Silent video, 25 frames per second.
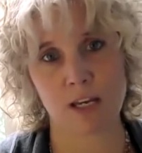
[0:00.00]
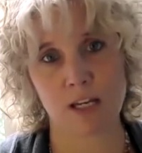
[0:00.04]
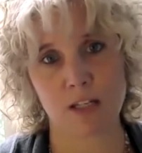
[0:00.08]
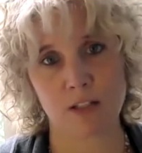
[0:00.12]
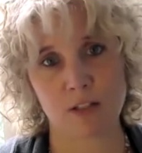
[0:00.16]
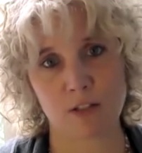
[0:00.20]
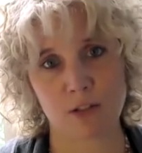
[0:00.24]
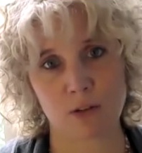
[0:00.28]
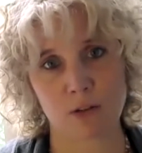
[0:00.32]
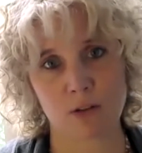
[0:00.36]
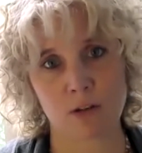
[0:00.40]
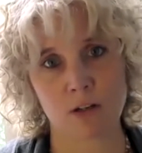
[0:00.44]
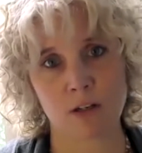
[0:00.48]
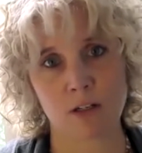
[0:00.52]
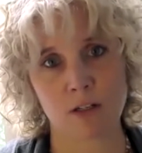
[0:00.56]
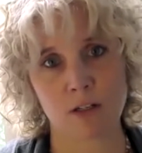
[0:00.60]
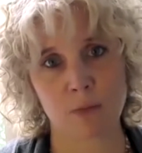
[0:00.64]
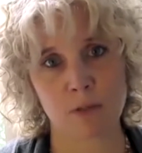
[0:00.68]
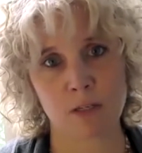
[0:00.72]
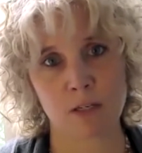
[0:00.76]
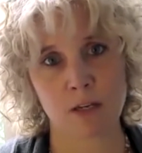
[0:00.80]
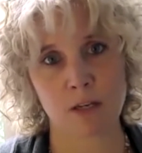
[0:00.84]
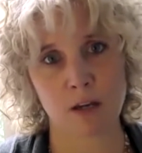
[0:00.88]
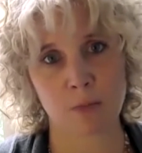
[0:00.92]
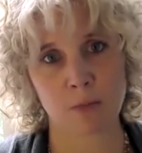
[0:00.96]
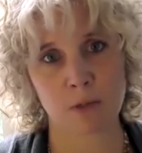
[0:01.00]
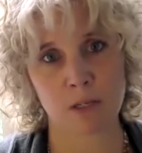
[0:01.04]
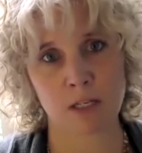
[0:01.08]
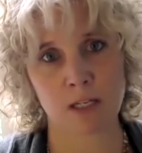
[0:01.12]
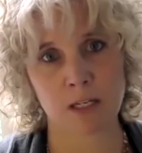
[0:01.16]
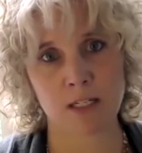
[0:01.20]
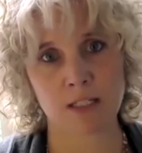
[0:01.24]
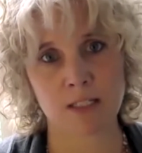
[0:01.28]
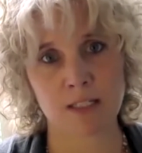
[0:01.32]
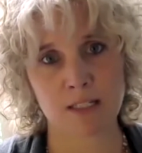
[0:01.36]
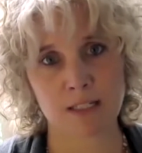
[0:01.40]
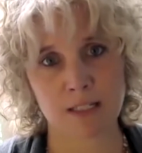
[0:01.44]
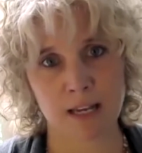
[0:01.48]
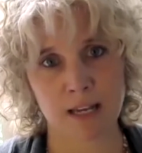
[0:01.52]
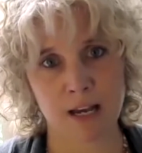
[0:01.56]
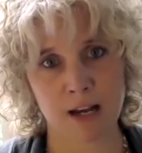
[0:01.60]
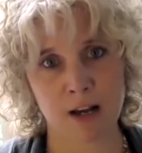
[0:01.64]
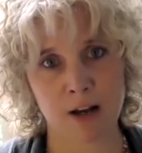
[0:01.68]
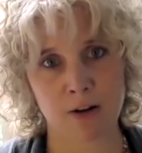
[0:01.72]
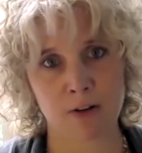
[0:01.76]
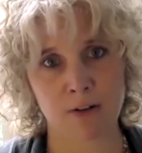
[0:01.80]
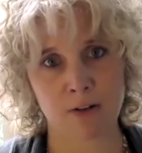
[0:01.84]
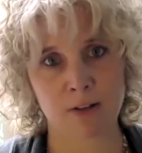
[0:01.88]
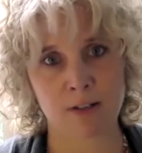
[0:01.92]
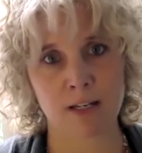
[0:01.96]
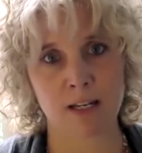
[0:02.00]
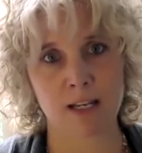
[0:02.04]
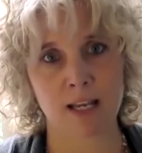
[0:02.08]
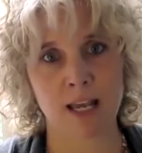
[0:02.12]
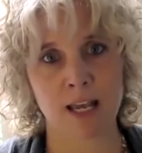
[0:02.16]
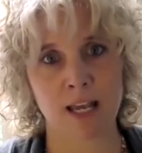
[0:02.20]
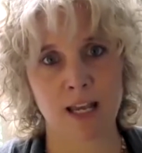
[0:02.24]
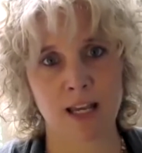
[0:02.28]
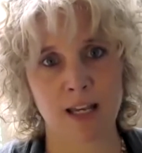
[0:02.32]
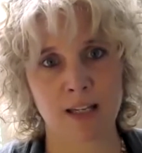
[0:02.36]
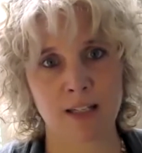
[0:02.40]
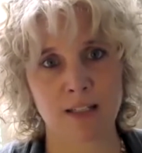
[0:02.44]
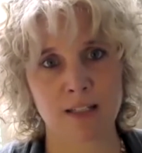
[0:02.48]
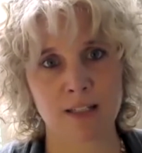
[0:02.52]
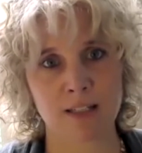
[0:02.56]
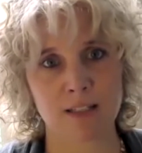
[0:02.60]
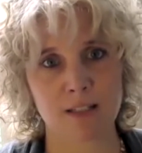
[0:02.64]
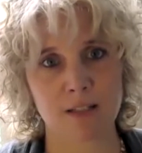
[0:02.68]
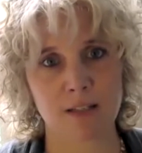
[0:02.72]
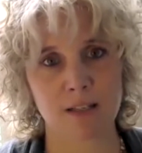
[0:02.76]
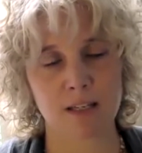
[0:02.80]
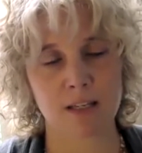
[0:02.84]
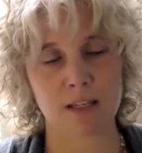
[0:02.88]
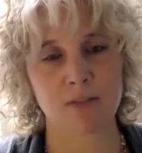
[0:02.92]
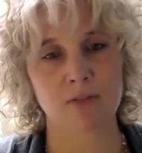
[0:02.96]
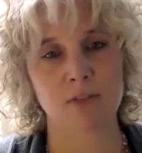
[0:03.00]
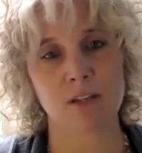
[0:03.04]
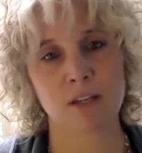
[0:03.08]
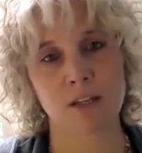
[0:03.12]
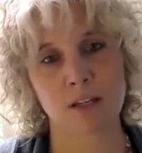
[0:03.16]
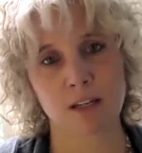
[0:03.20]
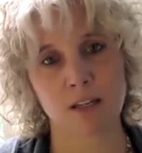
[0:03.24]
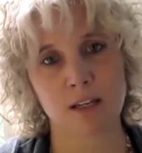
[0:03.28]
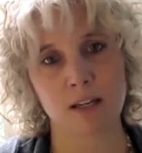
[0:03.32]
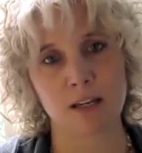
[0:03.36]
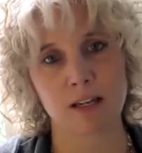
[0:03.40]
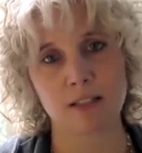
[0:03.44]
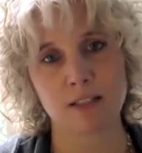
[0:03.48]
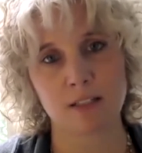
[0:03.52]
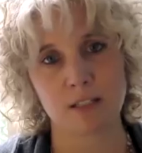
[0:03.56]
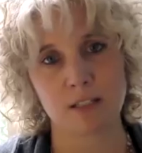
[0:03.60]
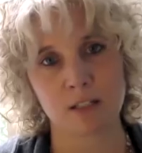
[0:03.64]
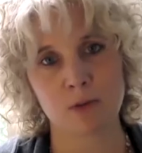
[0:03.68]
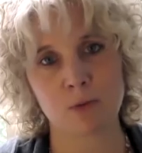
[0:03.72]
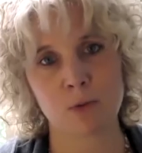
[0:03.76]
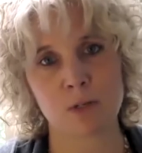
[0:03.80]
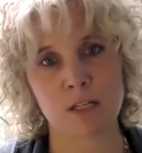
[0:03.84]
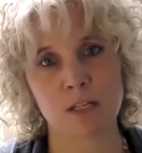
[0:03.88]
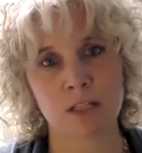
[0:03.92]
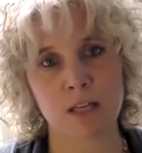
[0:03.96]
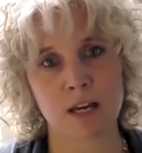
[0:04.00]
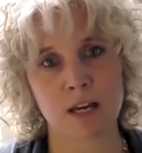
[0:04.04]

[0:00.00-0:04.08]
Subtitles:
And so they're going to be coming into town and giving DOE